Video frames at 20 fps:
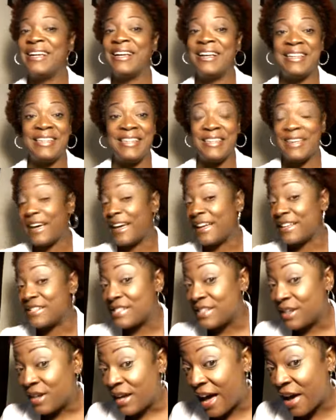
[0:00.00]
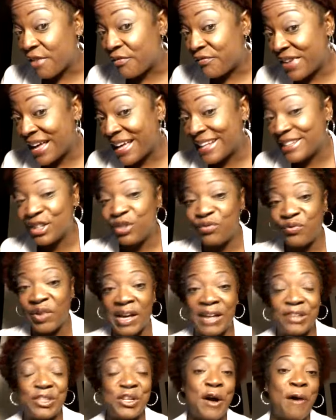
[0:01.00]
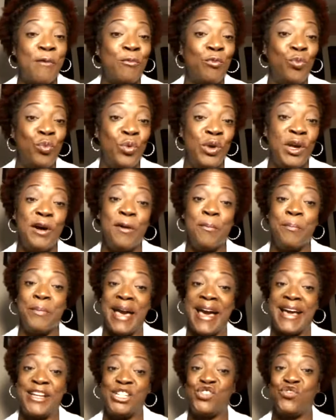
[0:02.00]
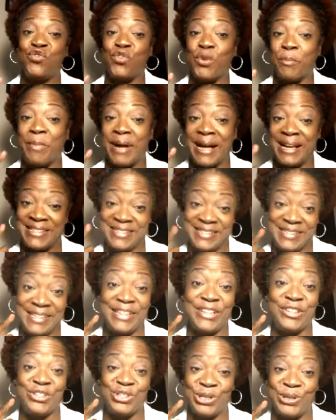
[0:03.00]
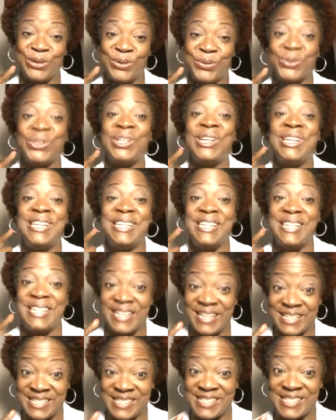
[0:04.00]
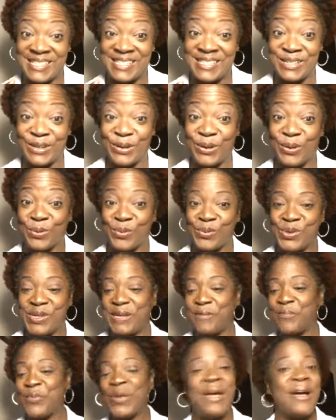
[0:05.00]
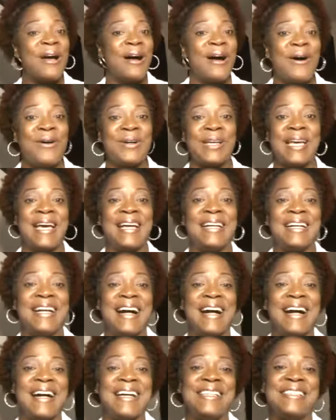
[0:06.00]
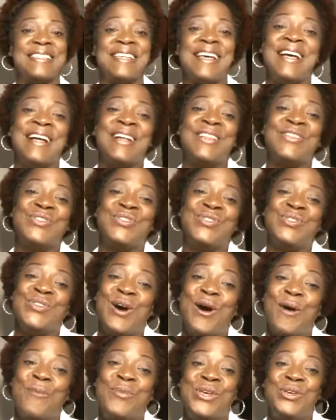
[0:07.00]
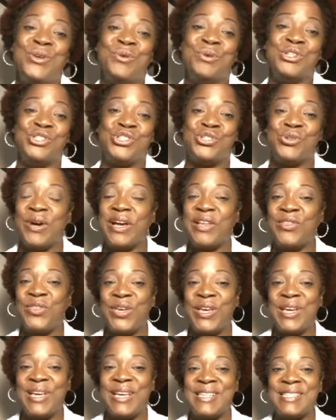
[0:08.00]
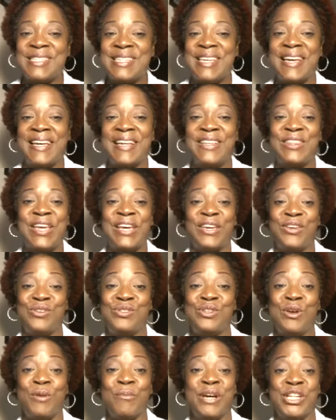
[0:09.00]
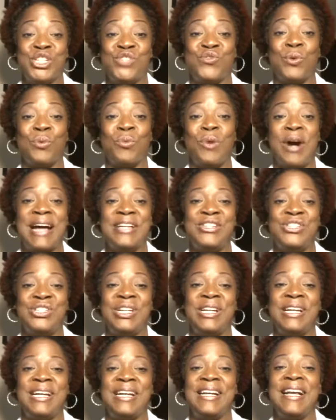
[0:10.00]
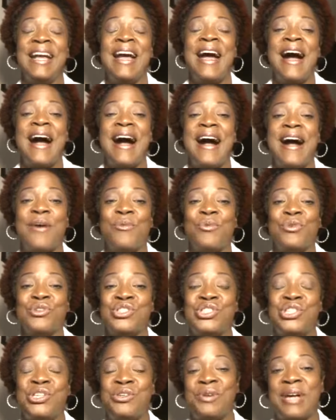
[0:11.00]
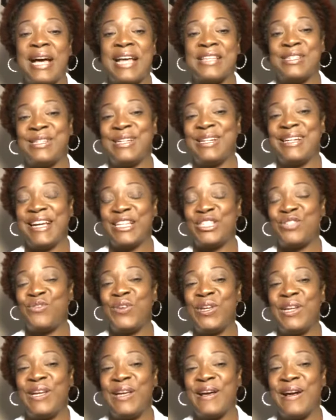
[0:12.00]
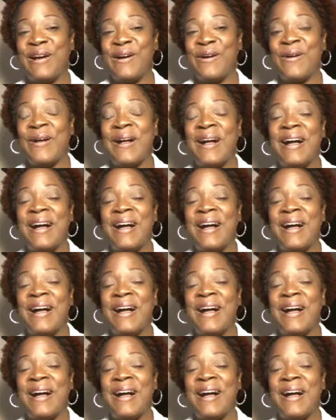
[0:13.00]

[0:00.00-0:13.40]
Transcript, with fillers: Yes, I finally found a real match for my skin tone. Yes, sorry. Okay, guys, Hope that you enjoyed this. Thank you so much for watching. I will see you guys in the next video.